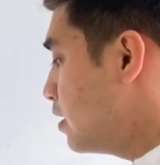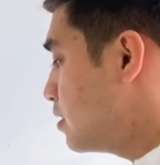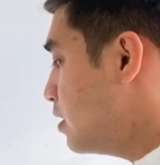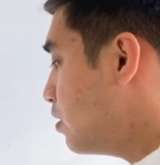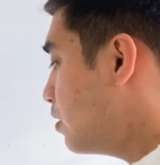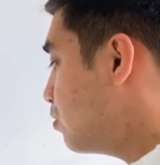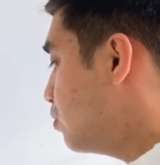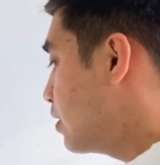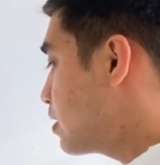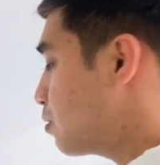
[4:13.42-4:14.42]
is equal to
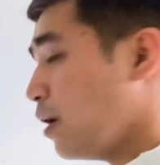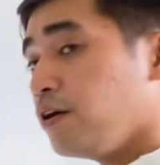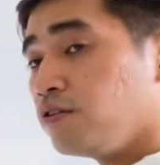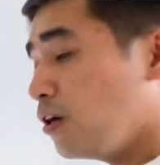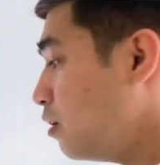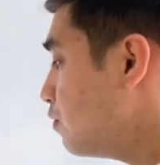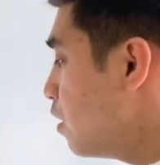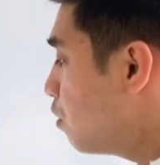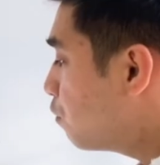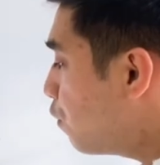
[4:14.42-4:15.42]
the square root
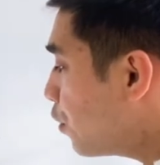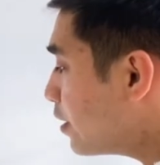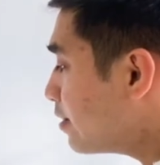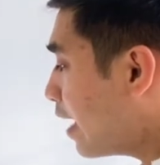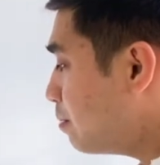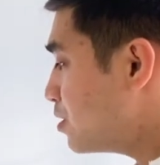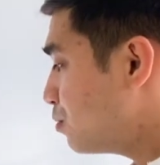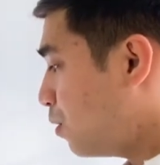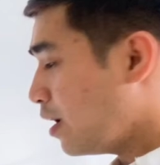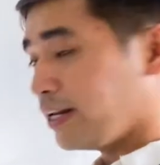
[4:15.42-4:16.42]
of 4 times
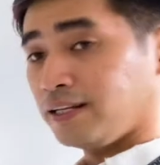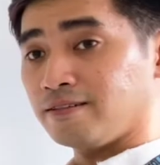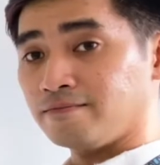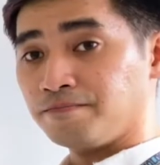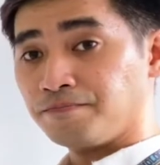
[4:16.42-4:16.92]
1.